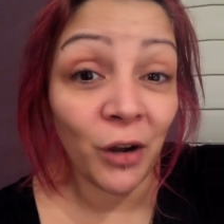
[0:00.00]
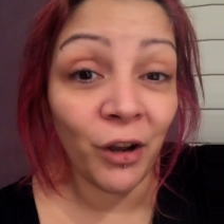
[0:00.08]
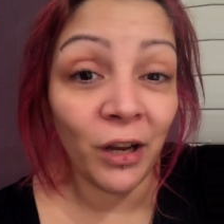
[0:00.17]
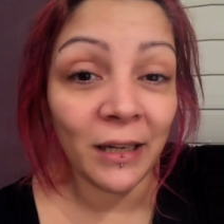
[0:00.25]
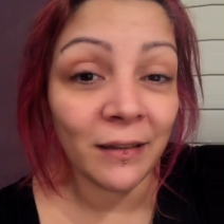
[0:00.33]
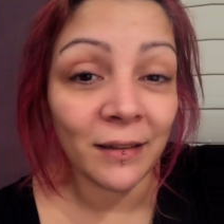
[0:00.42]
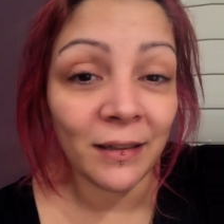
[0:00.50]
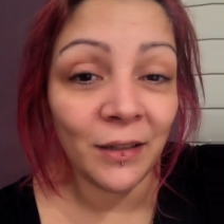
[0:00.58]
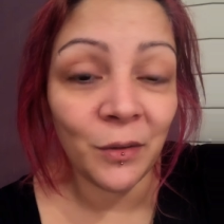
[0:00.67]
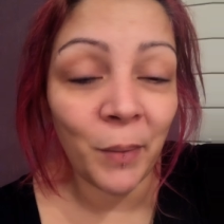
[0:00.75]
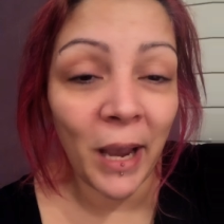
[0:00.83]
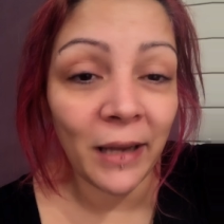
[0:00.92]
out early because I
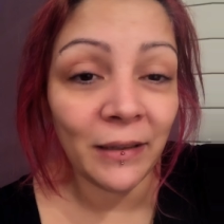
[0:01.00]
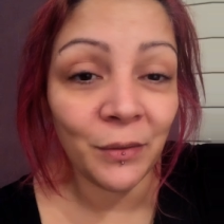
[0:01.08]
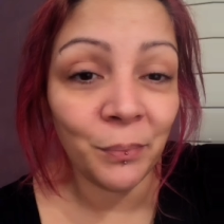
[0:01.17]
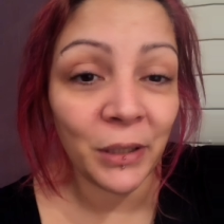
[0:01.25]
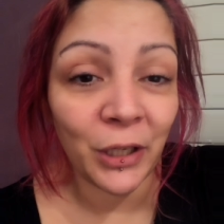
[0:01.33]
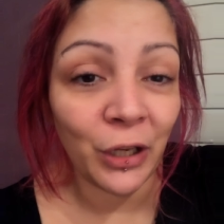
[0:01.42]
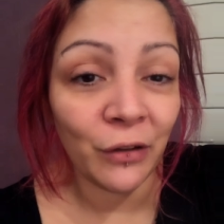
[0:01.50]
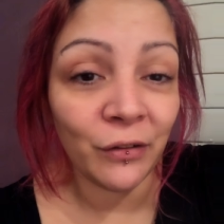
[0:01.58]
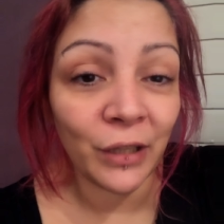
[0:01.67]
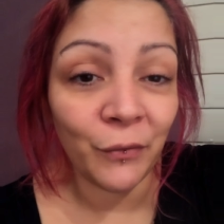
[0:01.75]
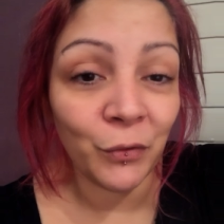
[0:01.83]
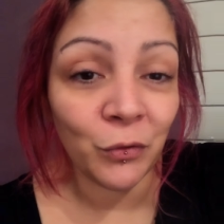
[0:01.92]
need a bed
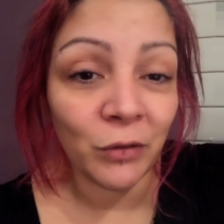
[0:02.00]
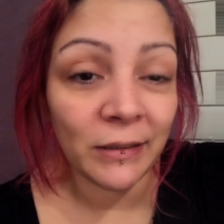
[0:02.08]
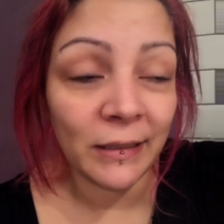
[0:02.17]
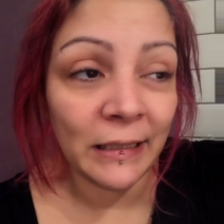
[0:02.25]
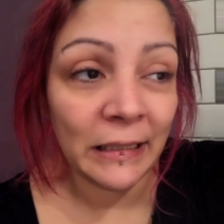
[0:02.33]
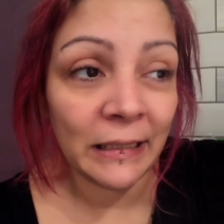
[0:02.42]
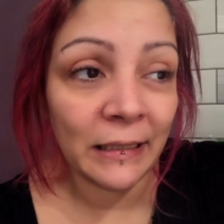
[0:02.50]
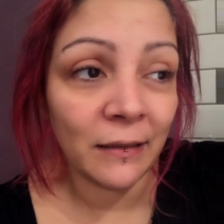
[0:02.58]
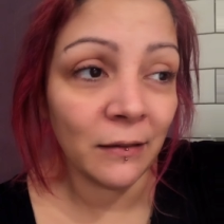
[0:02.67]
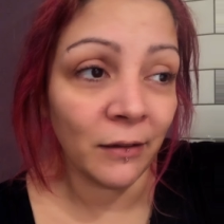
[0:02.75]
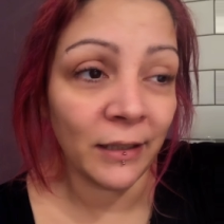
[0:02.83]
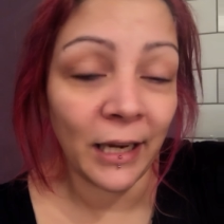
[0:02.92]
because they've already
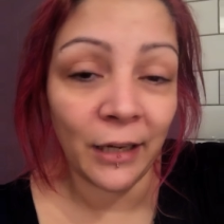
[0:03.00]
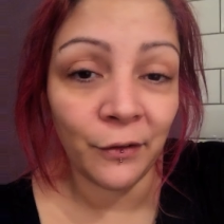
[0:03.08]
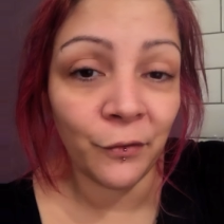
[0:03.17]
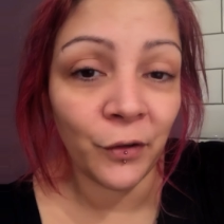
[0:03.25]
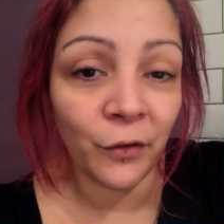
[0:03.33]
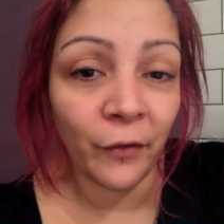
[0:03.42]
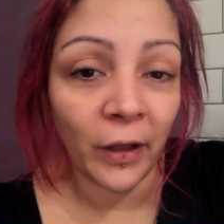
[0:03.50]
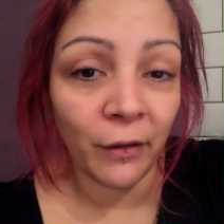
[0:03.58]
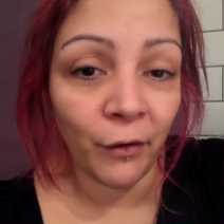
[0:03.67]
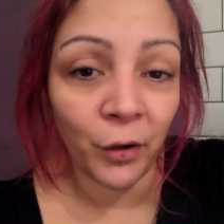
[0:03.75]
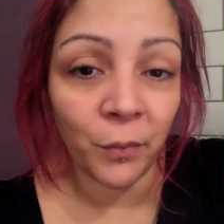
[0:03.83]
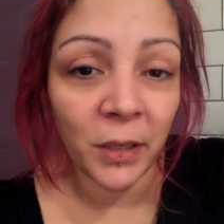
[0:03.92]
like catered for the fact
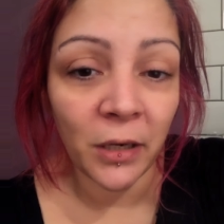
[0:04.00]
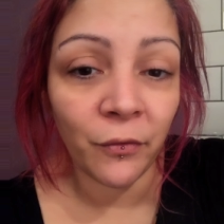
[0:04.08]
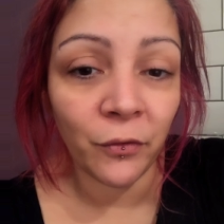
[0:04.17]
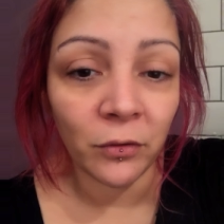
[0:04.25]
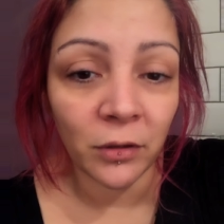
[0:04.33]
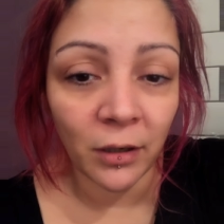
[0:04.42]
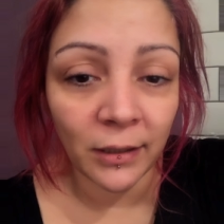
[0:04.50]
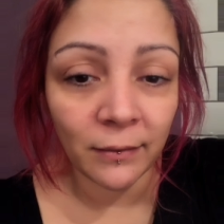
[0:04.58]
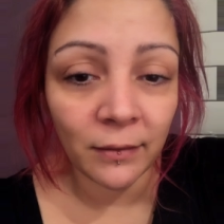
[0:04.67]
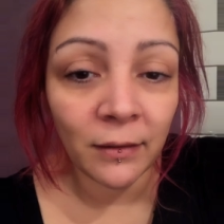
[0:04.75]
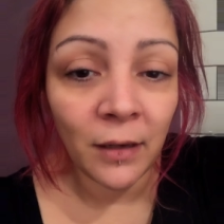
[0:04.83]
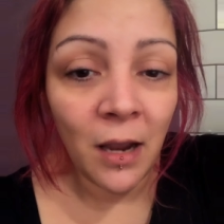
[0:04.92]
that I could be there four
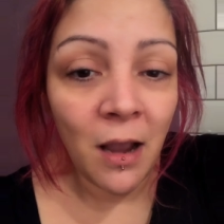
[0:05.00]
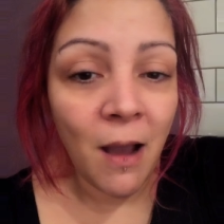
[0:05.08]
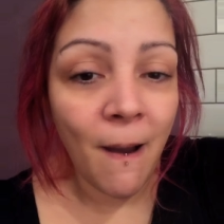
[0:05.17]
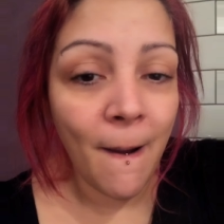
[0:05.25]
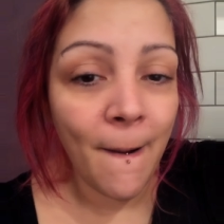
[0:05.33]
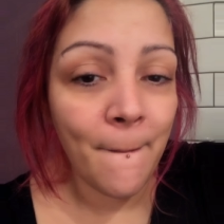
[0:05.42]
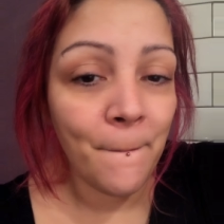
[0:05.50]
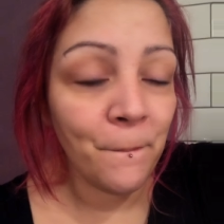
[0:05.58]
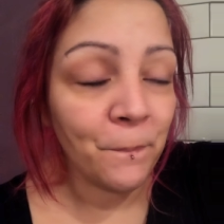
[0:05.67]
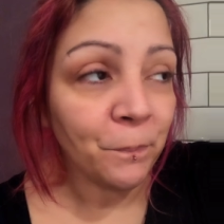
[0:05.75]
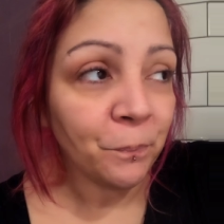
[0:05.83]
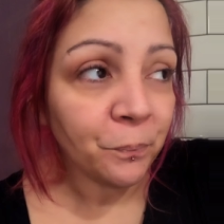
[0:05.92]
nights
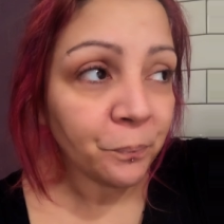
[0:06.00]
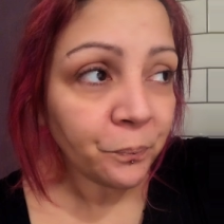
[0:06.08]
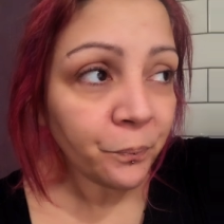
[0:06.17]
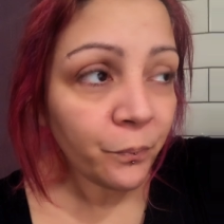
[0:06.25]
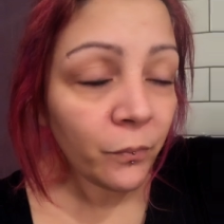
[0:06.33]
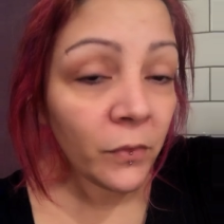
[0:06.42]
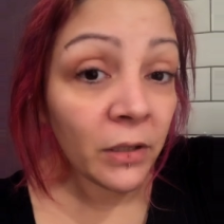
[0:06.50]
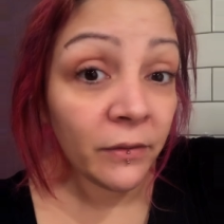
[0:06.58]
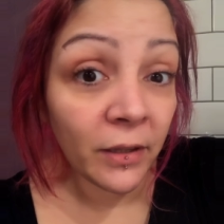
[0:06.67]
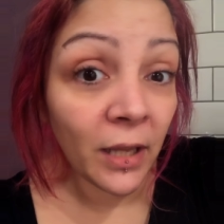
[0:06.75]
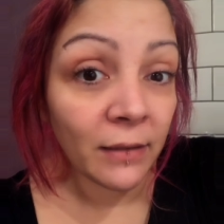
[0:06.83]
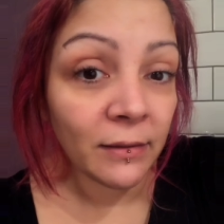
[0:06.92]
um,
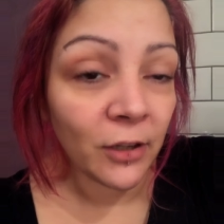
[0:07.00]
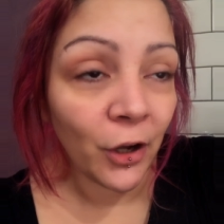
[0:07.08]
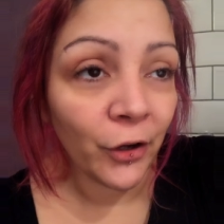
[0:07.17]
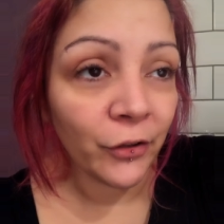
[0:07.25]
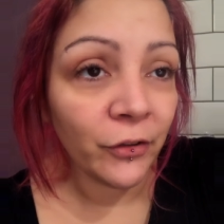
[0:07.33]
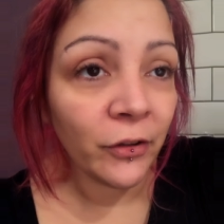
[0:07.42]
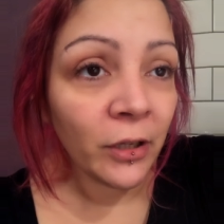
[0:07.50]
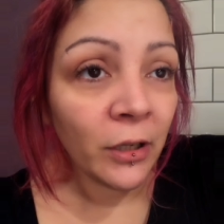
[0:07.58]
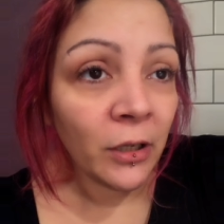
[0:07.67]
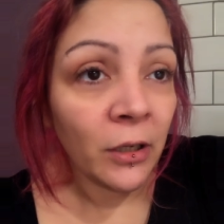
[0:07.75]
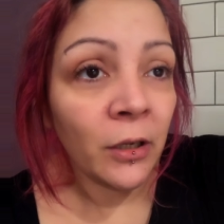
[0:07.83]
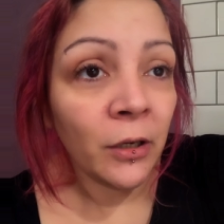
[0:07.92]
so that's good
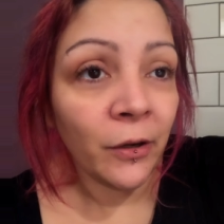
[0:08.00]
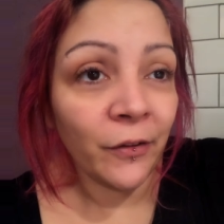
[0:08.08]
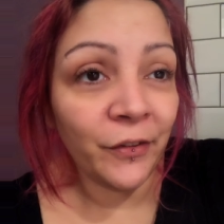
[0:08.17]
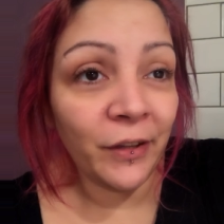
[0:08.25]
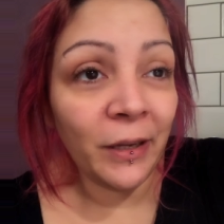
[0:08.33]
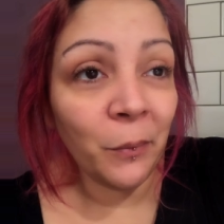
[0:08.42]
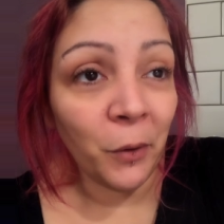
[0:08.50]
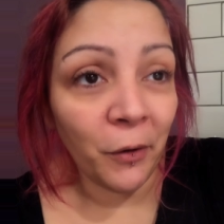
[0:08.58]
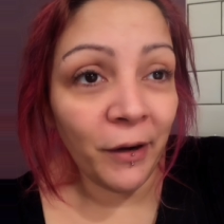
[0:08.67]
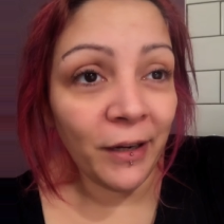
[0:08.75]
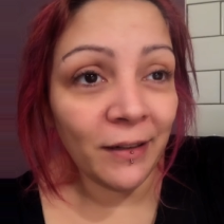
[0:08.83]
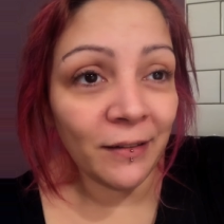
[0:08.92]
obviously I'm
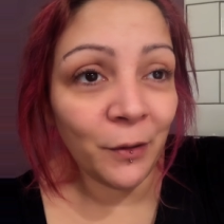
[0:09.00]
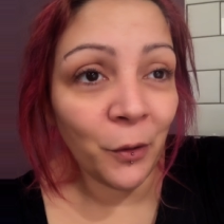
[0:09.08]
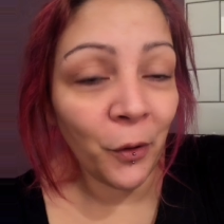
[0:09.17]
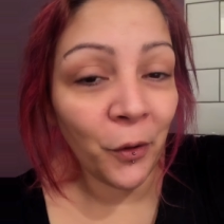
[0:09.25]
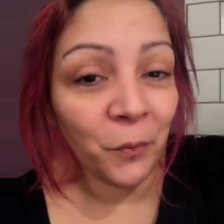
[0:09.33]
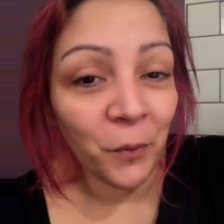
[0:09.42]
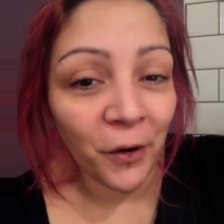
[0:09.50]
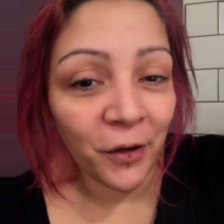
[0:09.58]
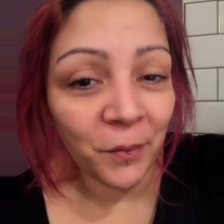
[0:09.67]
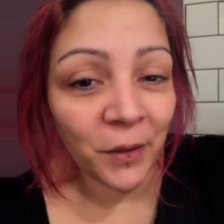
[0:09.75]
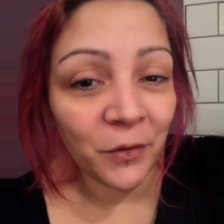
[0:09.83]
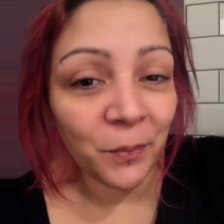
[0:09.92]
worried, there's a lot I'm
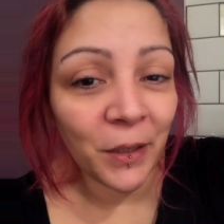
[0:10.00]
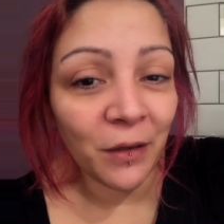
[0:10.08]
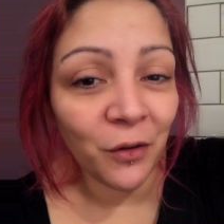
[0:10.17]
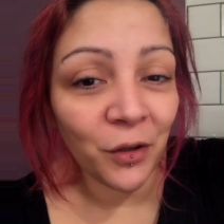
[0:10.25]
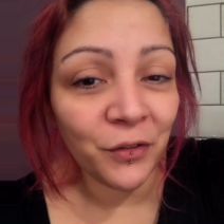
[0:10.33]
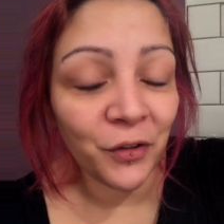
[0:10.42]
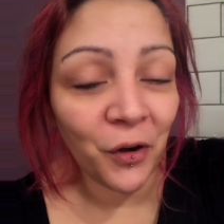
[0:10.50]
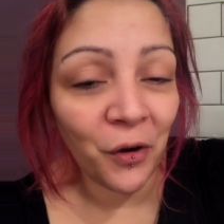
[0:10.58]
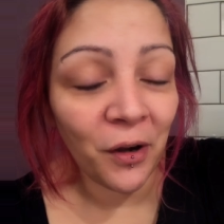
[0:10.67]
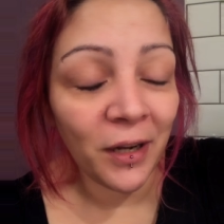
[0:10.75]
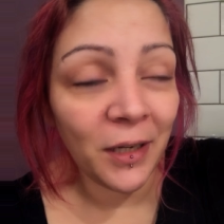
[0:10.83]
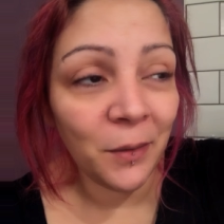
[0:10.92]
worried about. I spent a lot of
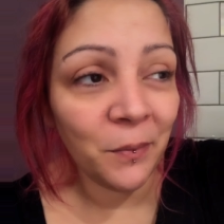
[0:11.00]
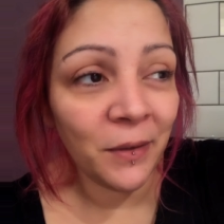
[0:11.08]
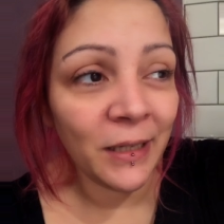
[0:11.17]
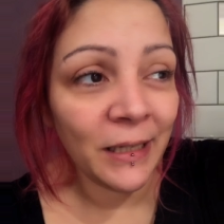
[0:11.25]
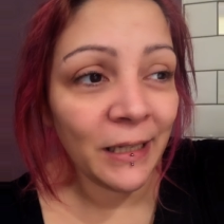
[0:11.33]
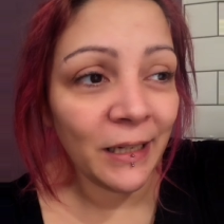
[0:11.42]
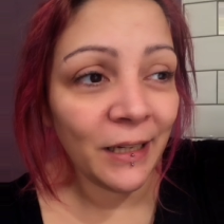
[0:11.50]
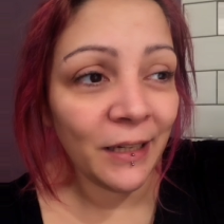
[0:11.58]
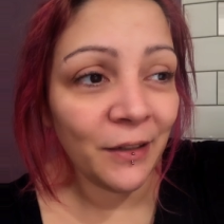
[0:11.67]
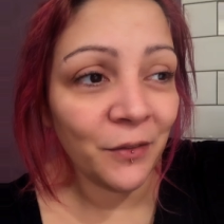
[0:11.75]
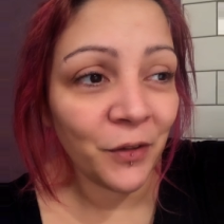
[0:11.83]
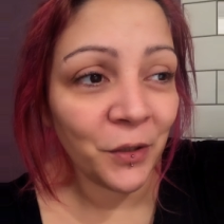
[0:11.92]
time
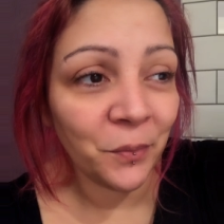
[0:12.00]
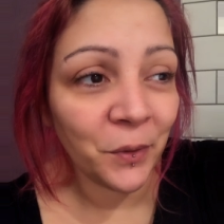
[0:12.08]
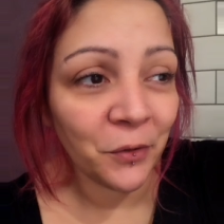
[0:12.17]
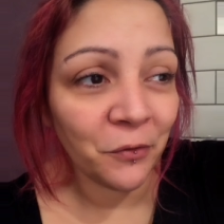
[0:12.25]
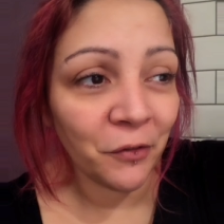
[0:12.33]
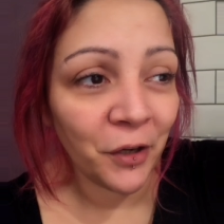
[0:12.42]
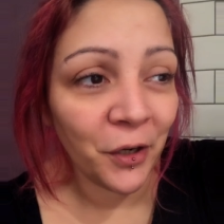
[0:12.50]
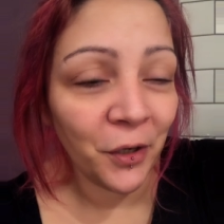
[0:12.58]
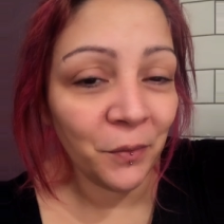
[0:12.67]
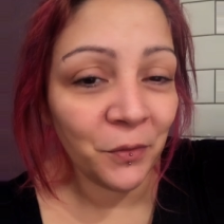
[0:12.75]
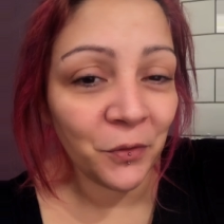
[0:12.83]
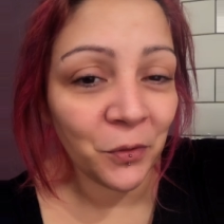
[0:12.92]
in Facebook
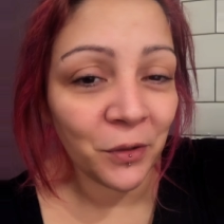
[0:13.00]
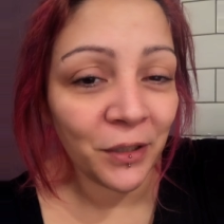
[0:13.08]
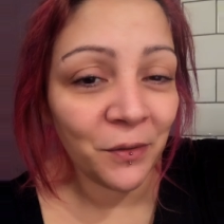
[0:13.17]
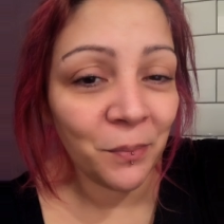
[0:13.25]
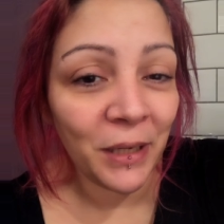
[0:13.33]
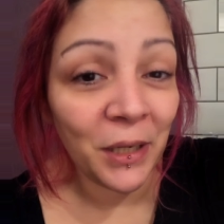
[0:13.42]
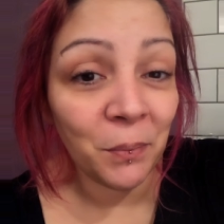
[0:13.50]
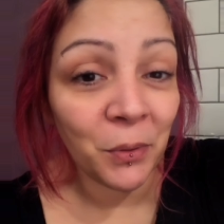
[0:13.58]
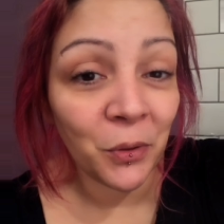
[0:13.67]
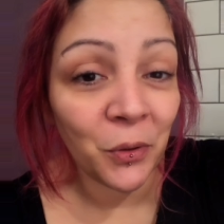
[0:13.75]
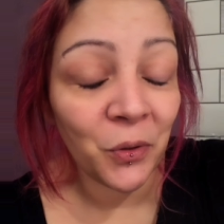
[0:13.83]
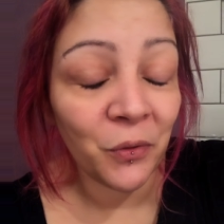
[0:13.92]
groups, talking to
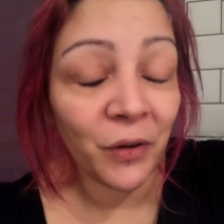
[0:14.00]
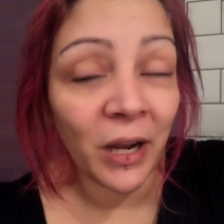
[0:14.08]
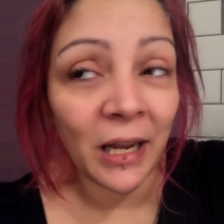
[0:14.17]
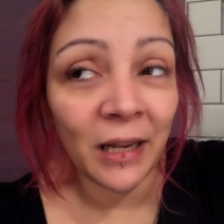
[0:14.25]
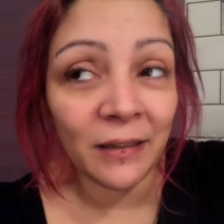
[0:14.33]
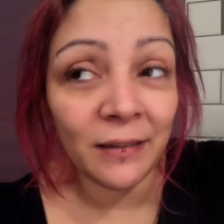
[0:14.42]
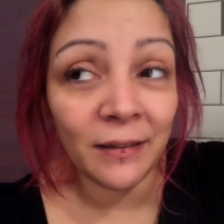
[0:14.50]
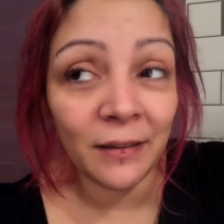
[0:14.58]
people. I've had